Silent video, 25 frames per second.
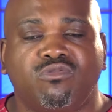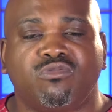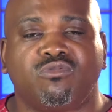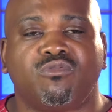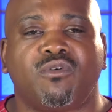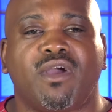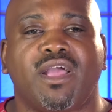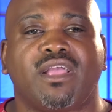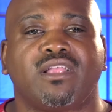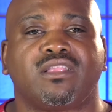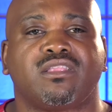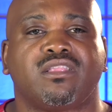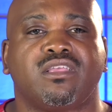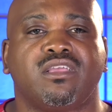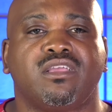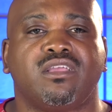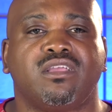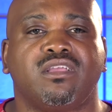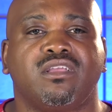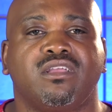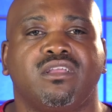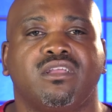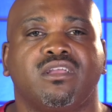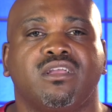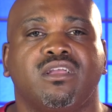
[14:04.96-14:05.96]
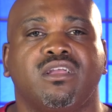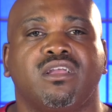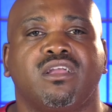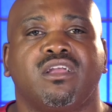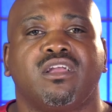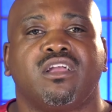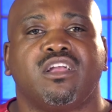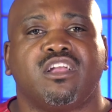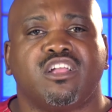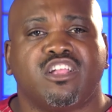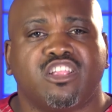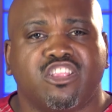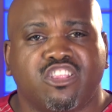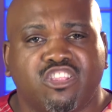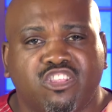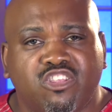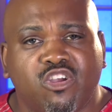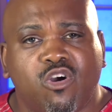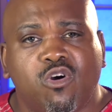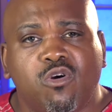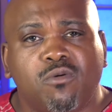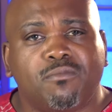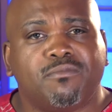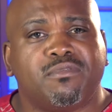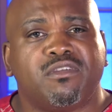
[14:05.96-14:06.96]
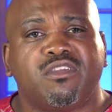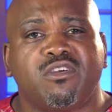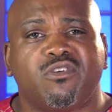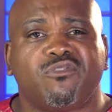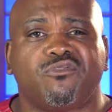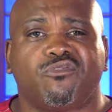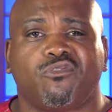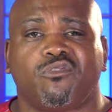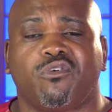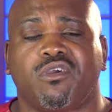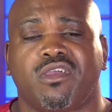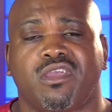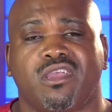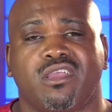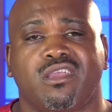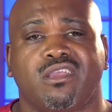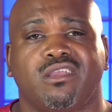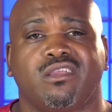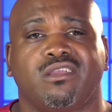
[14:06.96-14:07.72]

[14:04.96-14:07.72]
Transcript: the right thing, don't be afraid.